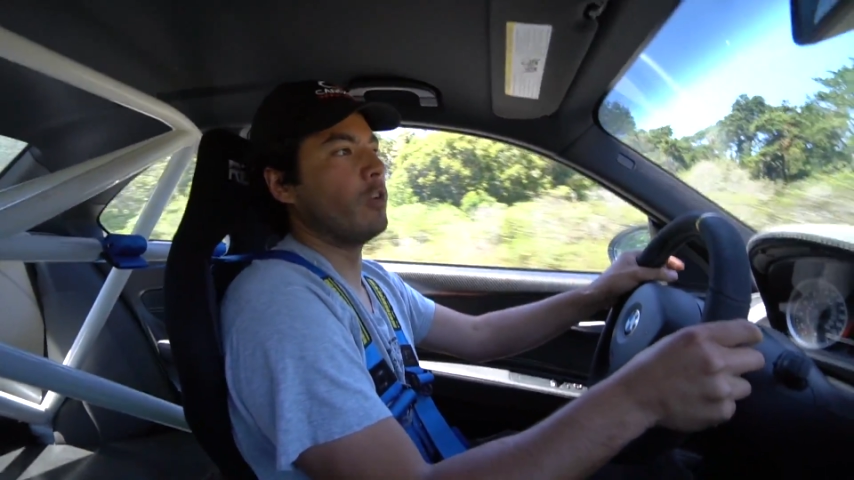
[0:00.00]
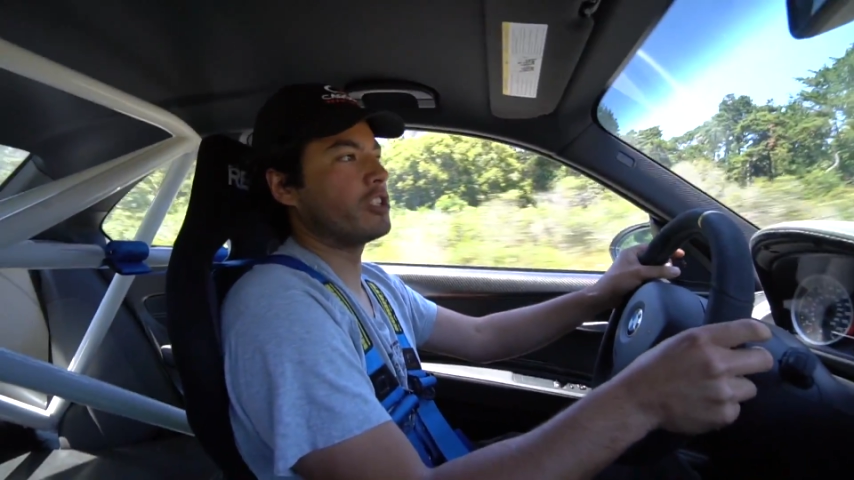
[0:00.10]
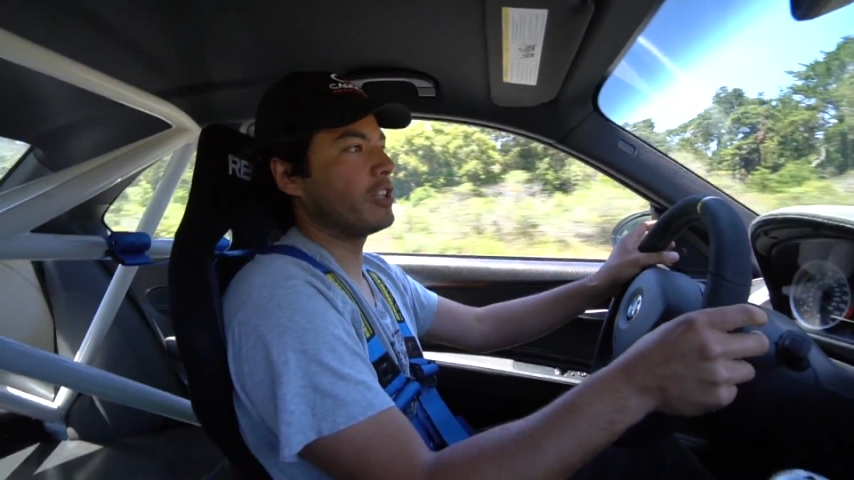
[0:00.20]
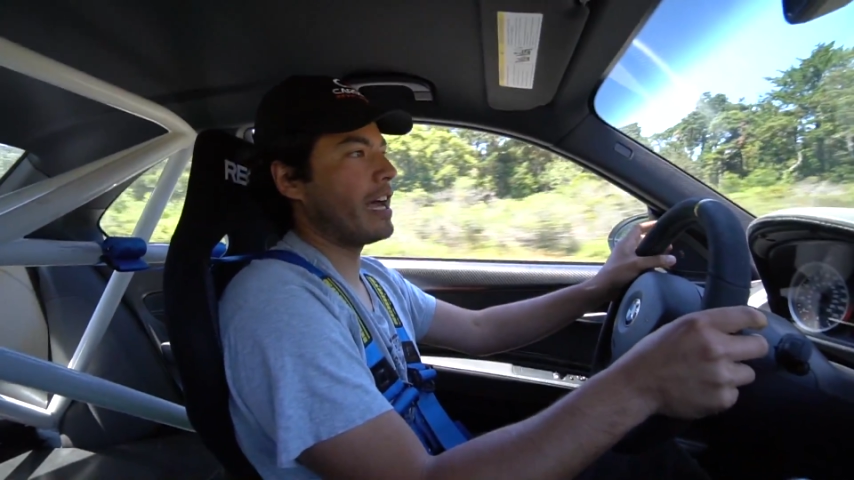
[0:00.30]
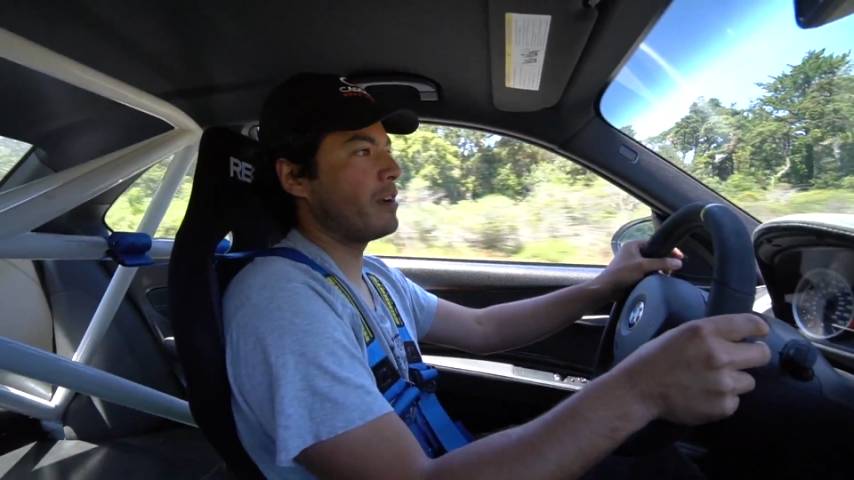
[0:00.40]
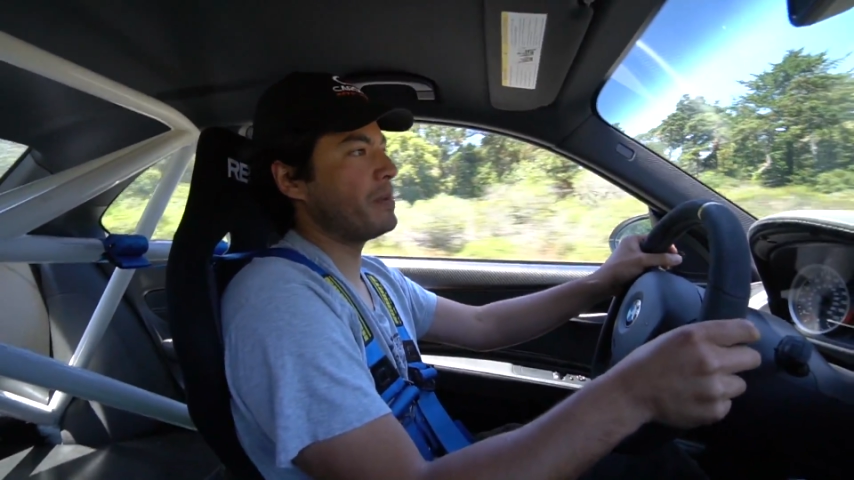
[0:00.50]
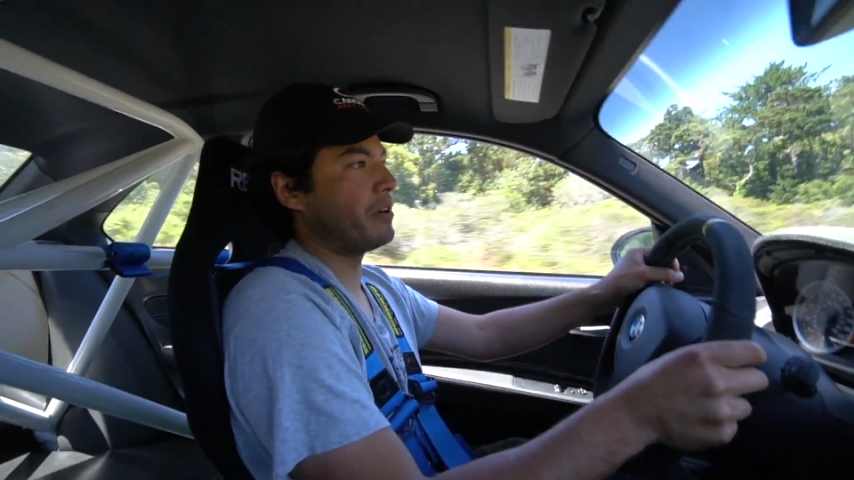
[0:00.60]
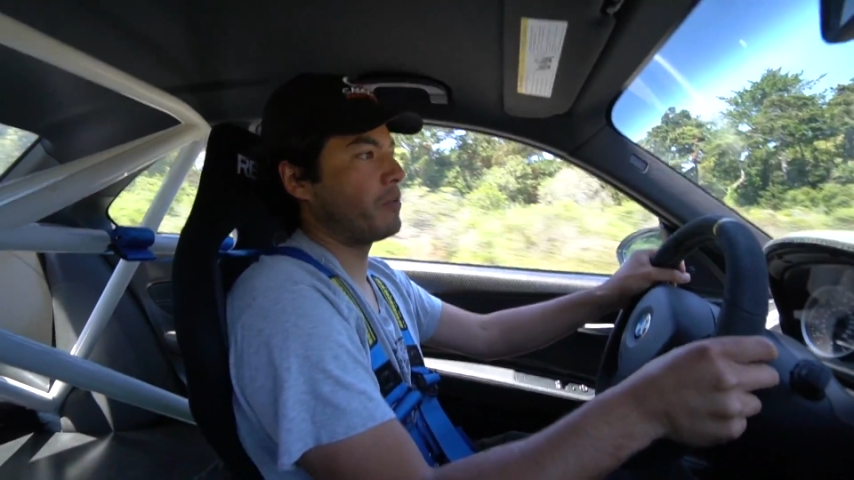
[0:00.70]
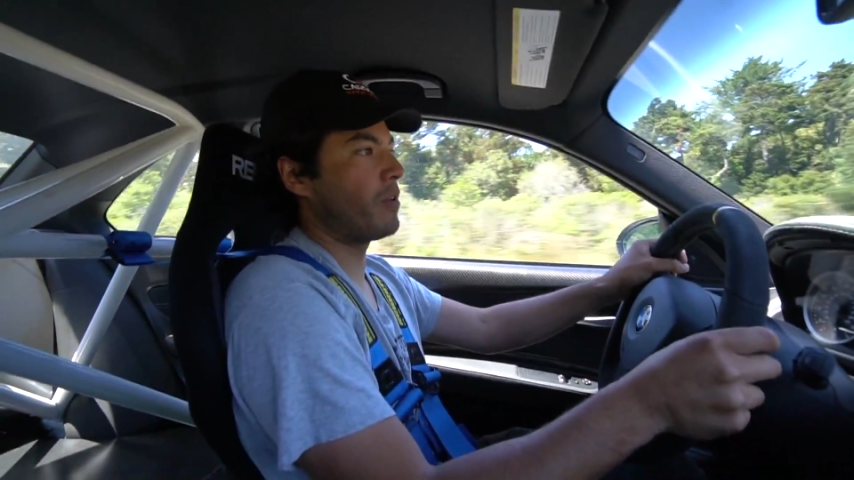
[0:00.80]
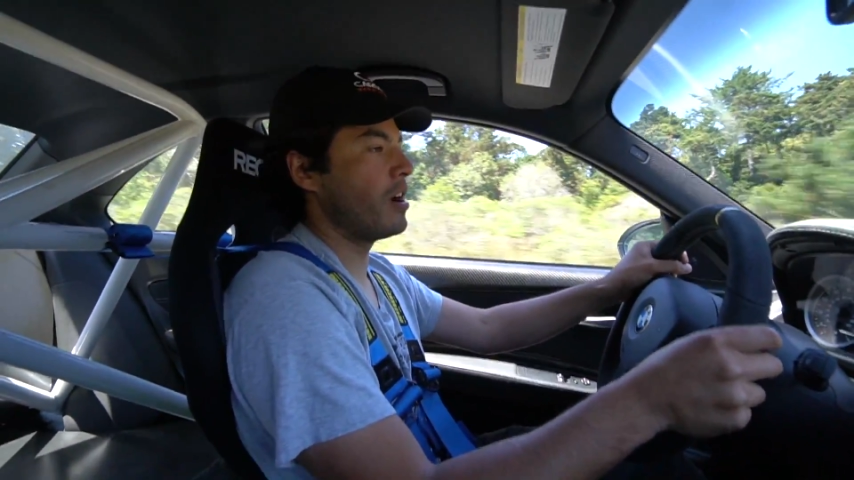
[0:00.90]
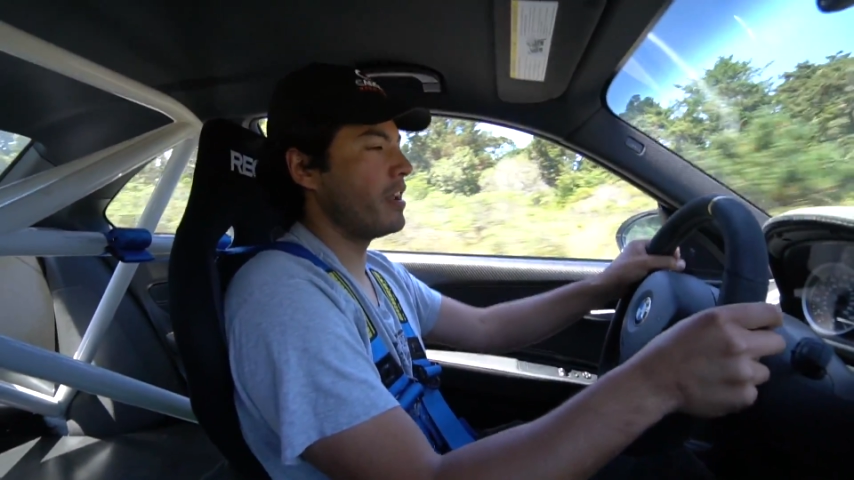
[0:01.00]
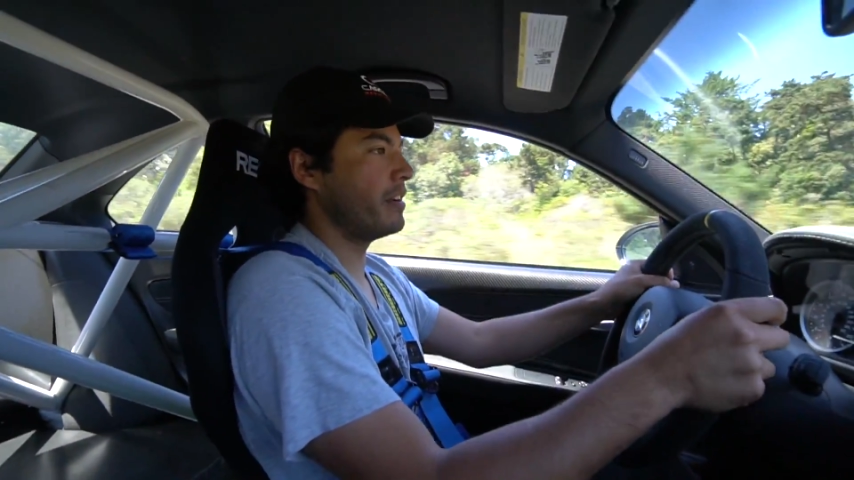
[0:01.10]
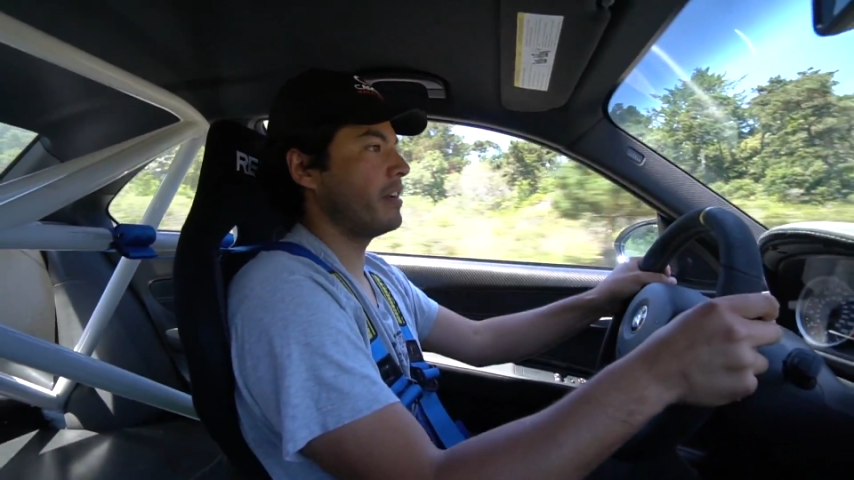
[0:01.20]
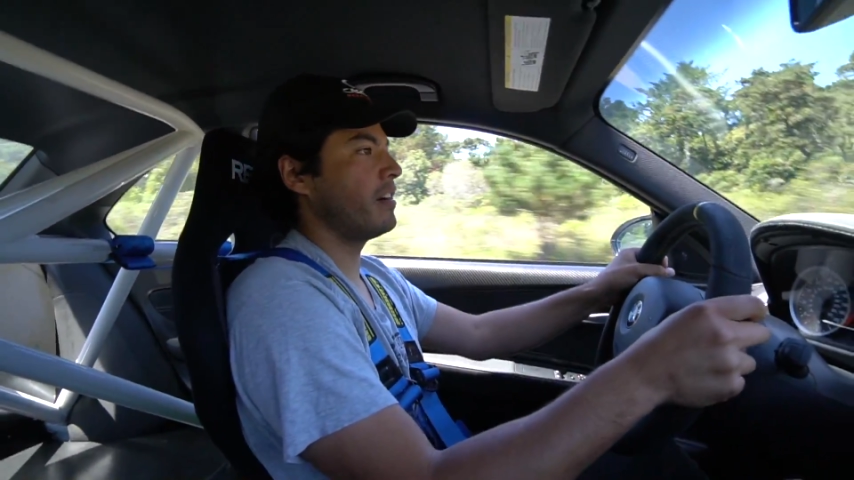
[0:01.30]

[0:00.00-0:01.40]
which allowed me to run